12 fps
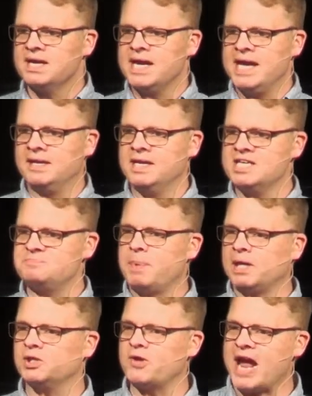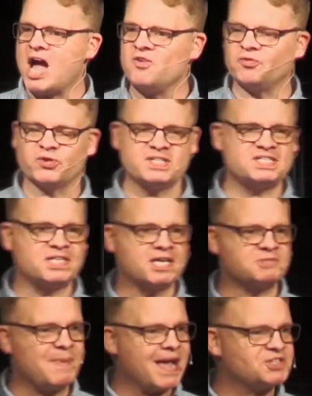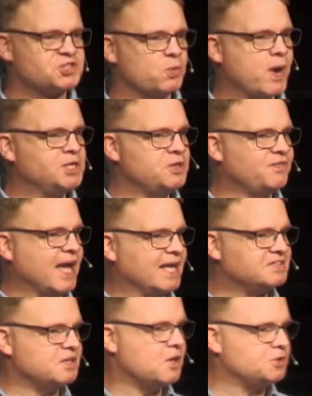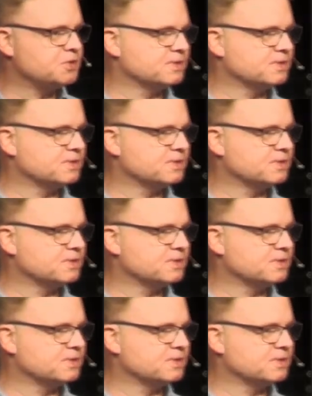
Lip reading: And his butler, Alfred, says, "Master Wayne, you've got to know your